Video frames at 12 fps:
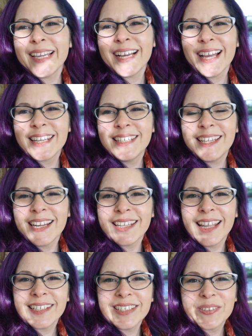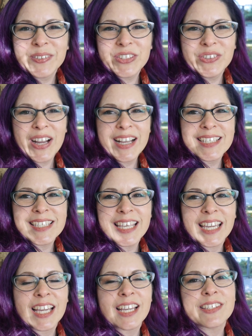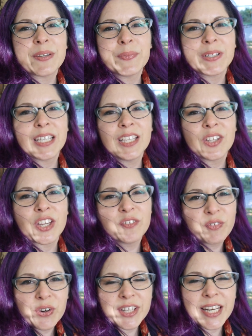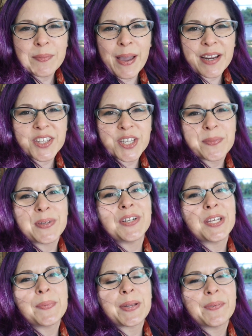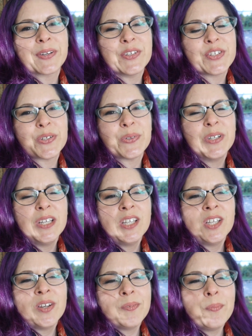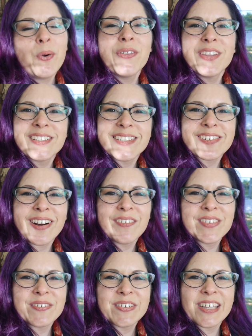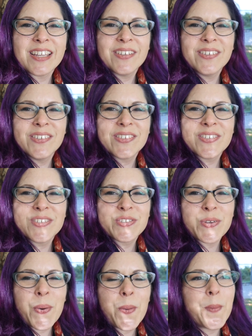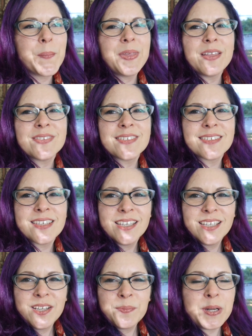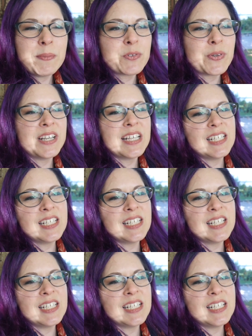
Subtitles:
yeah, I'd like to hear what you guys think, because I'm really looking forward to getting back in the community, but I want to do more than just crafting videos. So that's pretty much where it